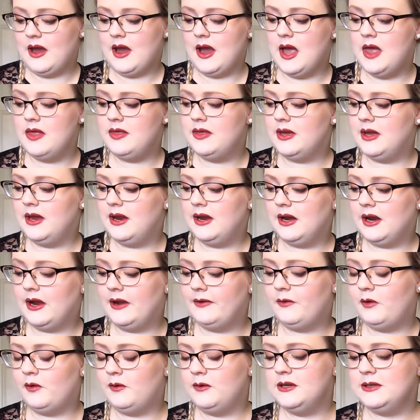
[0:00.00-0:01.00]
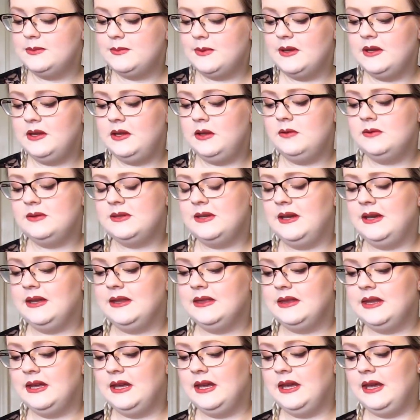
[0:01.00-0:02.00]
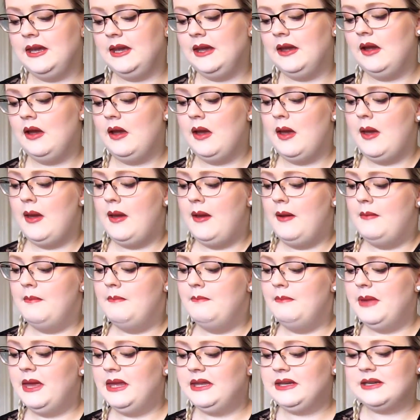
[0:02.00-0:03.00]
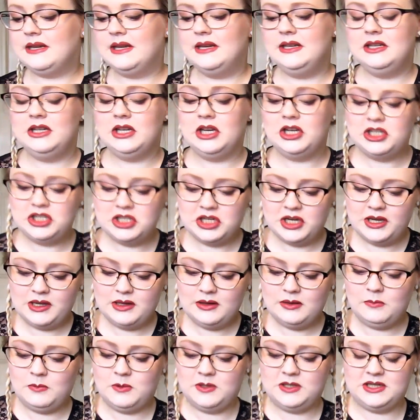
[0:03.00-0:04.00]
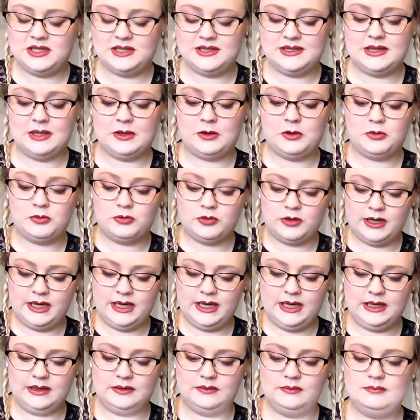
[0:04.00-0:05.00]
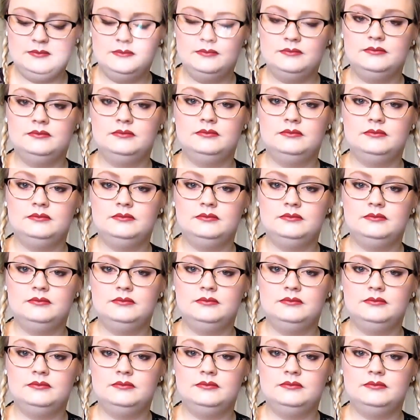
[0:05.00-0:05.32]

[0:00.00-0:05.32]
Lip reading: And then I've always been using the Mint Condition, which is the green,